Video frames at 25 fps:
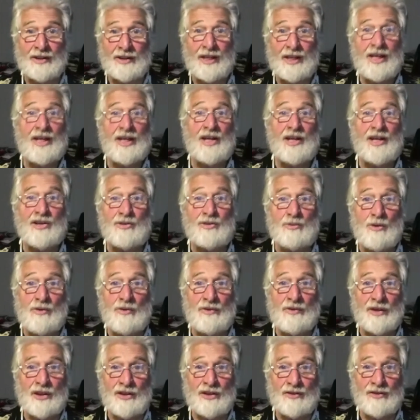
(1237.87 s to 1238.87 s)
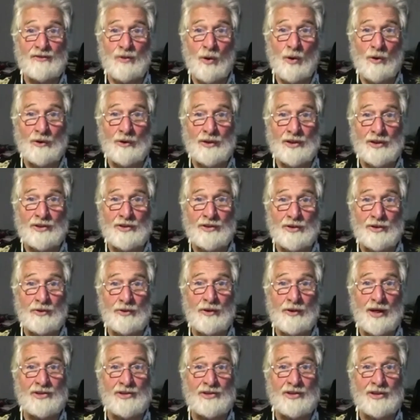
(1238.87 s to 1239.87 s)
it's moving us forward in the
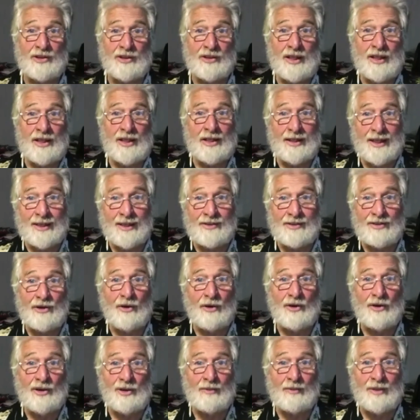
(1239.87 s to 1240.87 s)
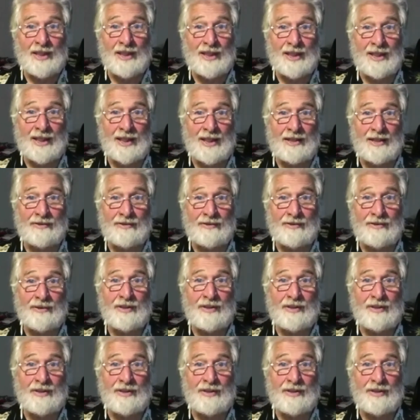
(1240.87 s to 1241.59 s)
direction that's going to be a gift,